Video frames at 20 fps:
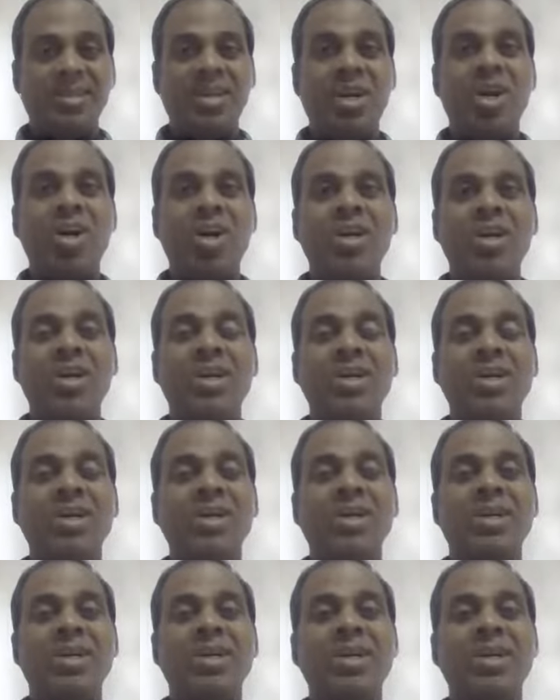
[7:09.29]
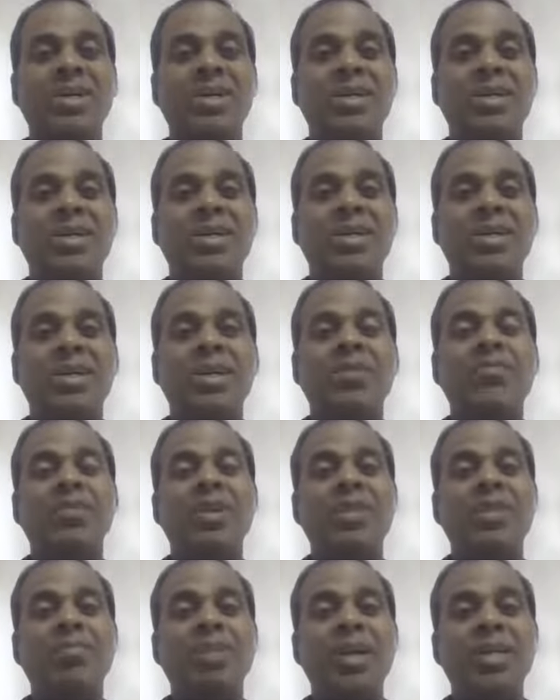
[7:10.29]
or if
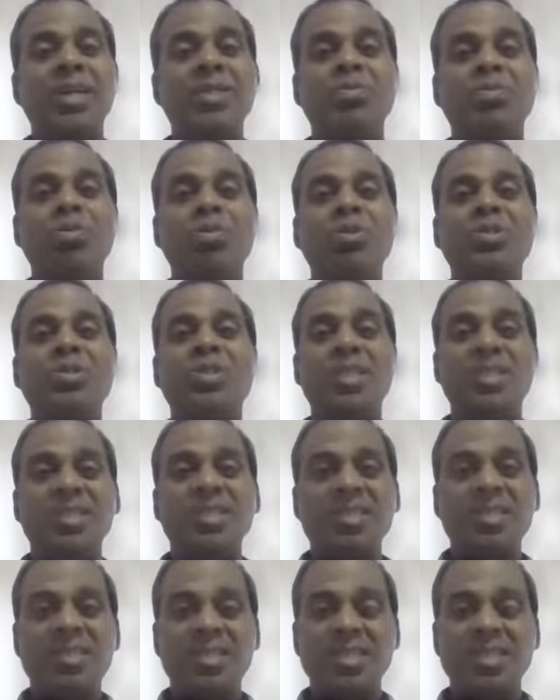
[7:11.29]
it makes more sense